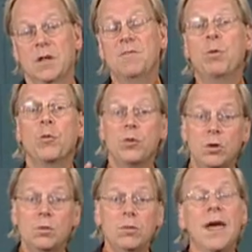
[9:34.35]
If both
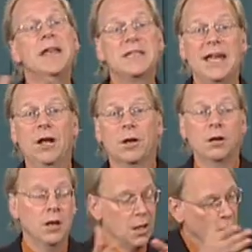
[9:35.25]
you and
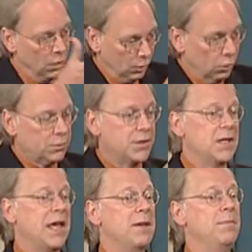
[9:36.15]
Taylor looked at the
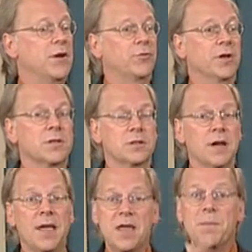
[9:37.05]
game matrix
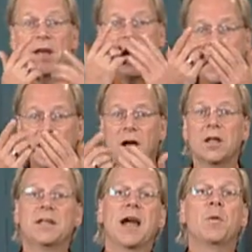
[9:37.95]
and then made eye
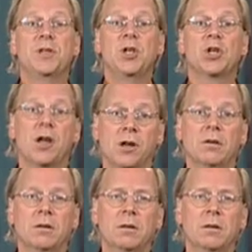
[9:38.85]
contact with each other,